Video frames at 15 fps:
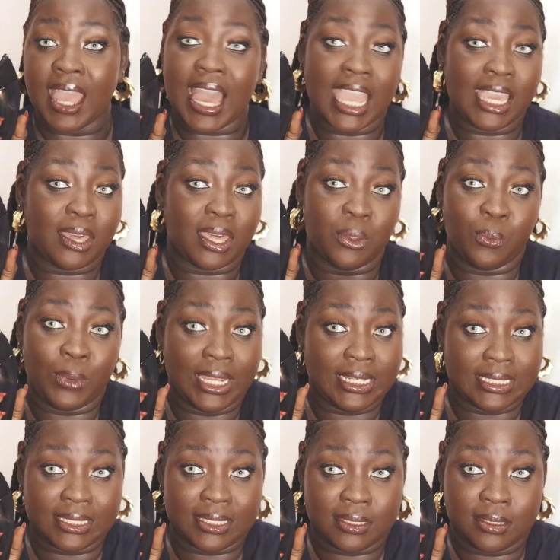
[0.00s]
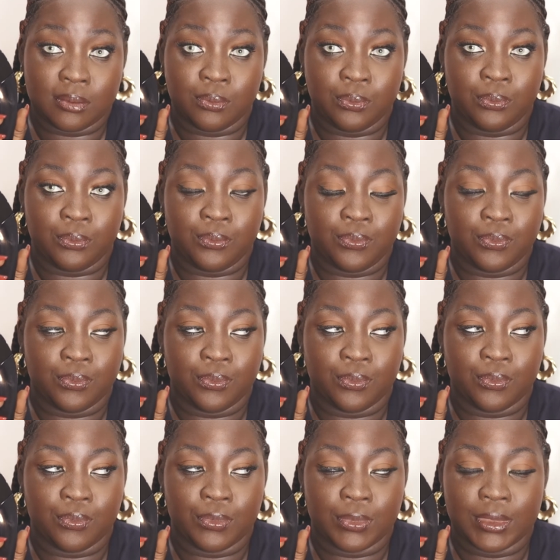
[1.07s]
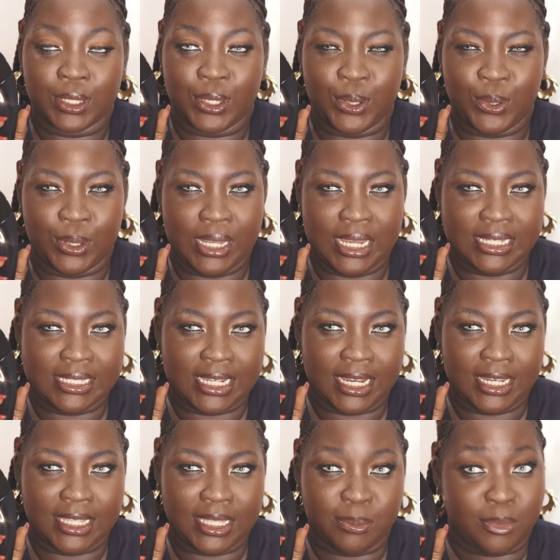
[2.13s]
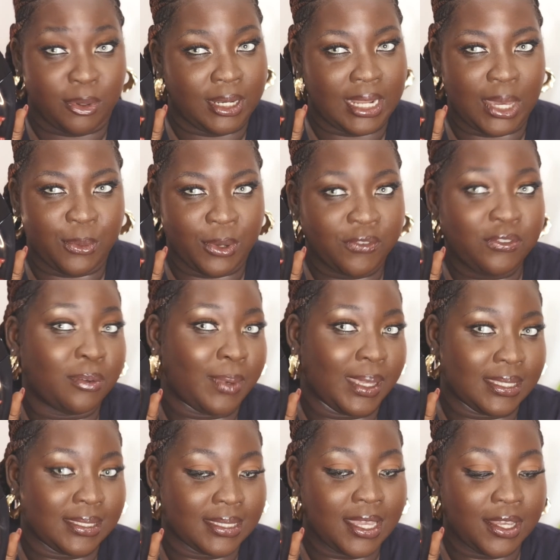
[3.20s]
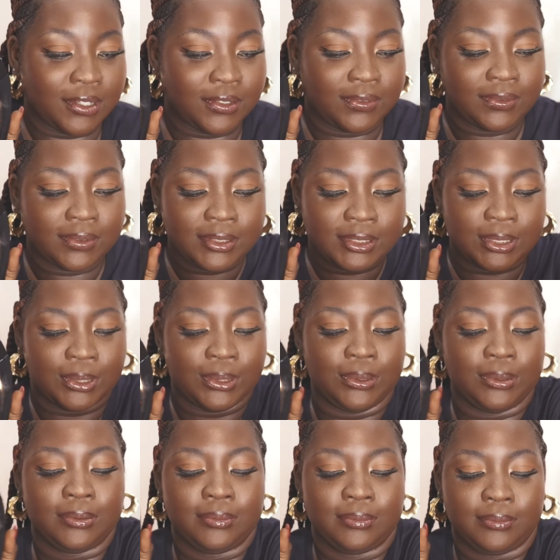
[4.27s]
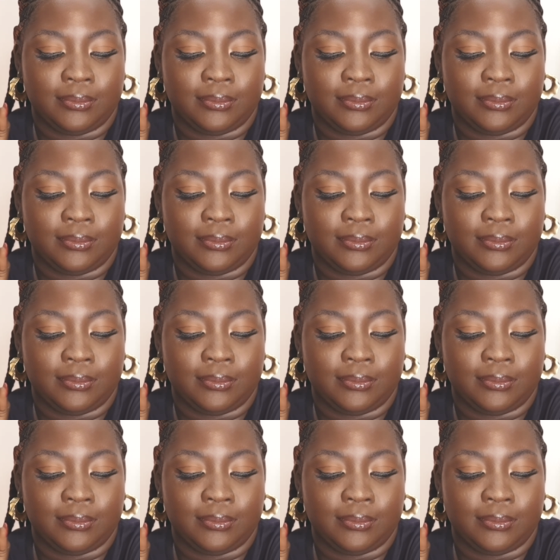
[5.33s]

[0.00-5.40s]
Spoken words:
I can wear this on a daily, but I work for myself, so